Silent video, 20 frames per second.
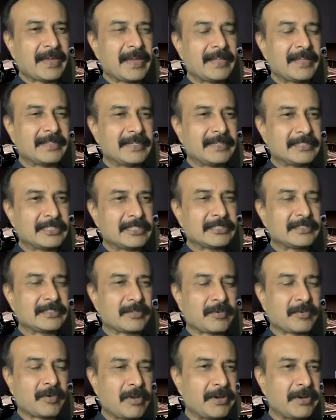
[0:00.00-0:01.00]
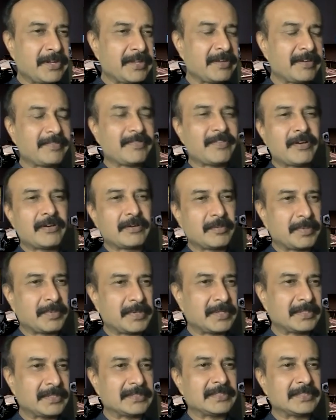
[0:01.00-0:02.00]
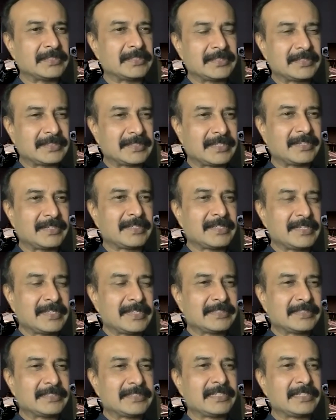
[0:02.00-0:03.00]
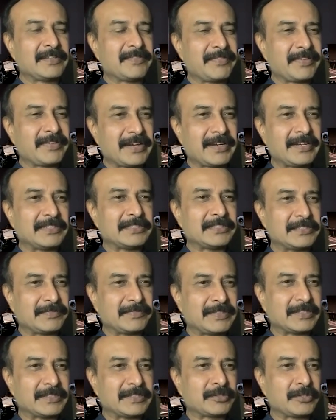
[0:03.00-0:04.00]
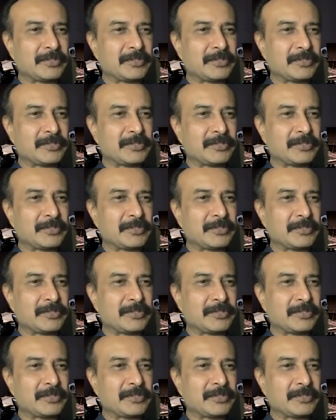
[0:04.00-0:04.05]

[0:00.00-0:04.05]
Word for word: I think just the quality of entrepreneurs is significantly shifted.